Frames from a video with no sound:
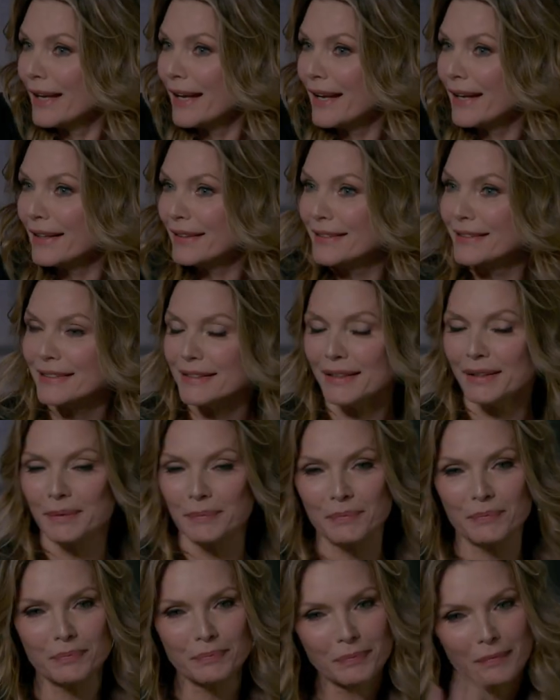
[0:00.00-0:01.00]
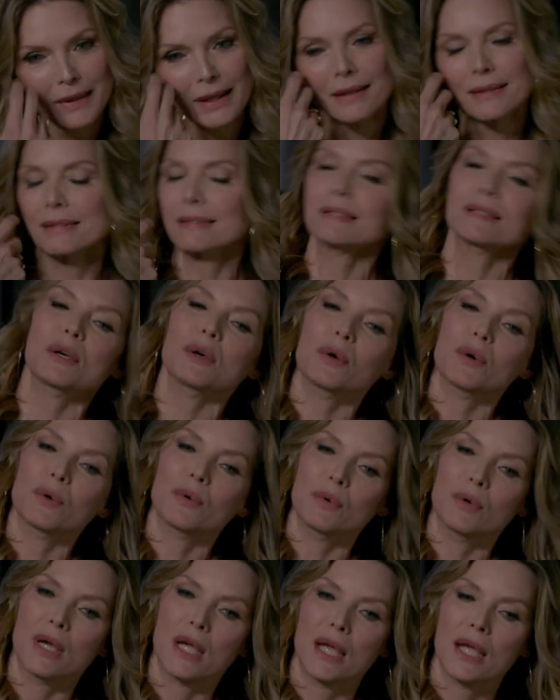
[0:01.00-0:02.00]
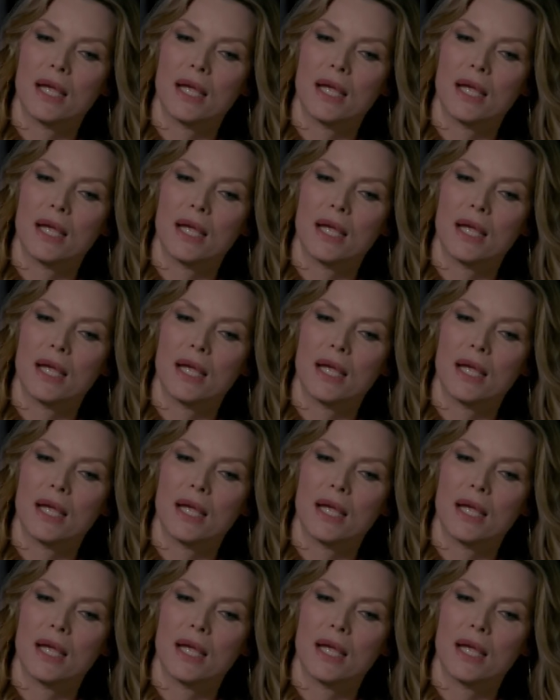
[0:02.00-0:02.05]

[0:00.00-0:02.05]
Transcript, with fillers: And yeah. um, so